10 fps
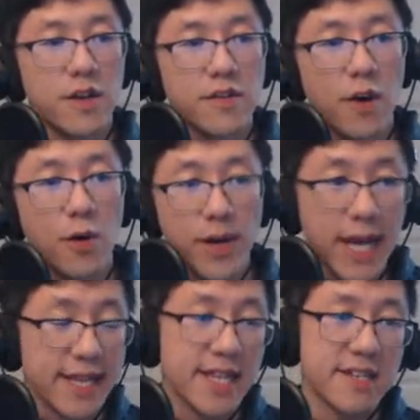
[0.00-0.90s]
So
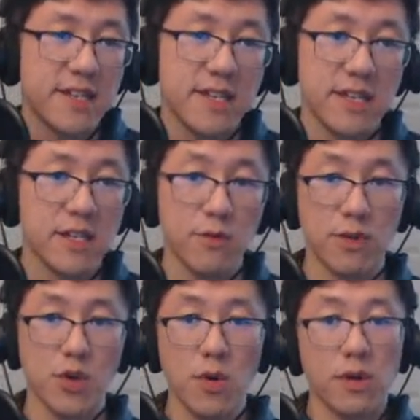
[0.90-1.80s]
again, this isn't
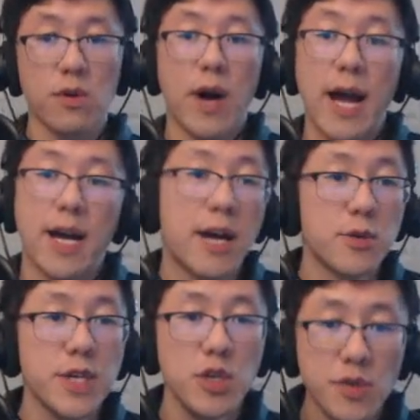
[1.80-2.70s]
rhetorical. How do
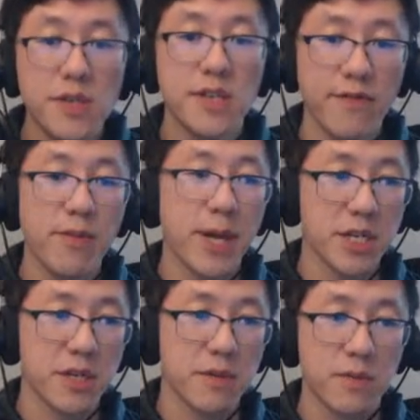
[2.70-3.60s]
we use this
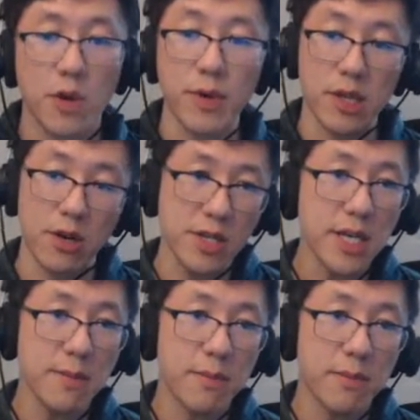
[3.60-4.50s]
information? So we learned
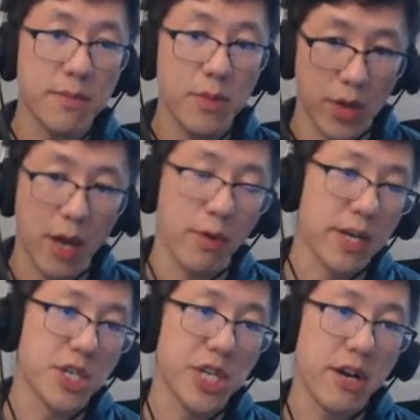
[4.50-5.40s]
it. Okay, we're
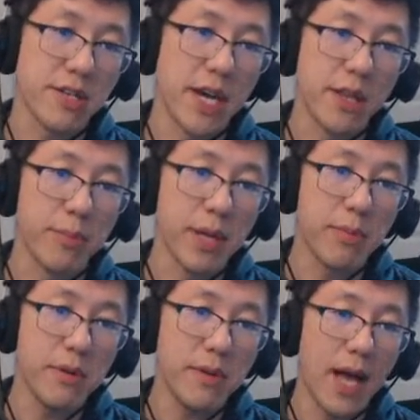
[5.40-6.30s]
going to share it to other
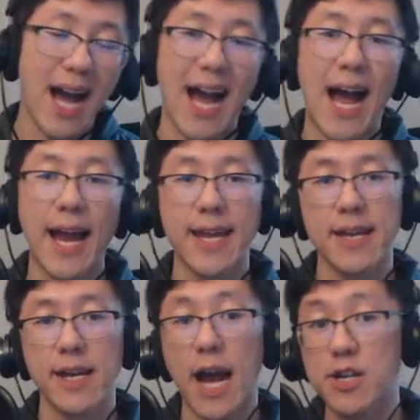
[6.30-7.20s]
people. I
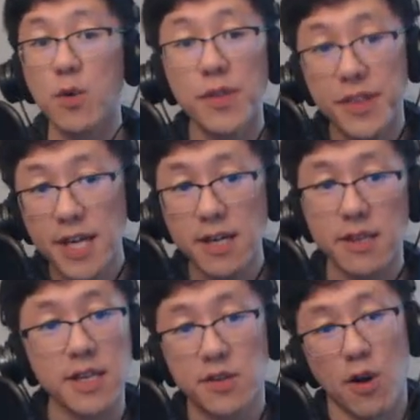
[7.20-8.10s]
don't think
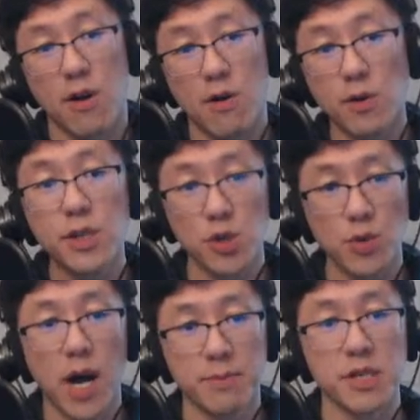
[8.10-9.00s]
these are our only two
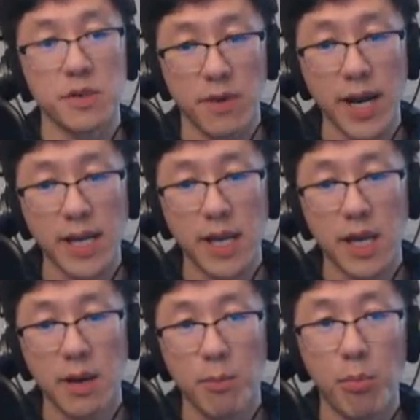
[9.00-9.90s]
options, right?
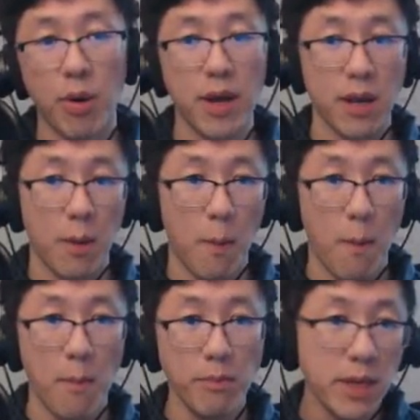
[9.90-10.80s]
But
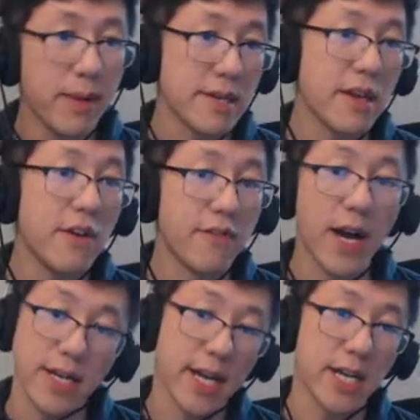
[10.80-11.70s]
me, myself,
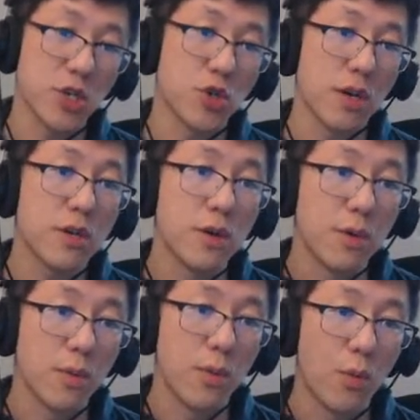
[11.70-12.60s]
I kind of
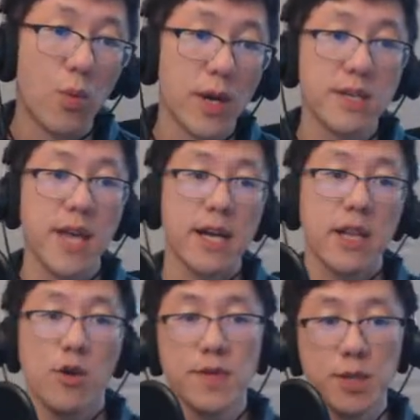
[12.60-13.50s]
struggle. What
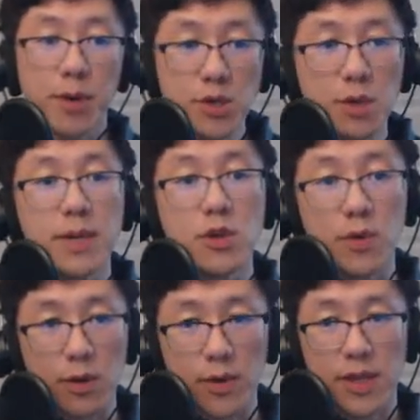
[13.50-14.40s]
exactly are we supposed to be
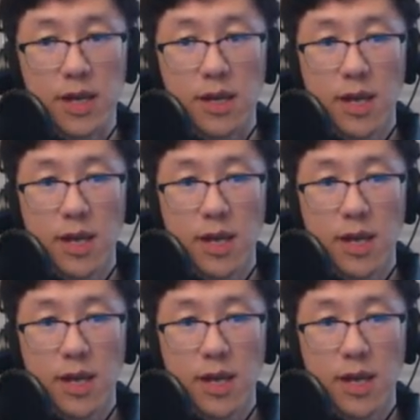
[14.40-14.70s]
doing with it?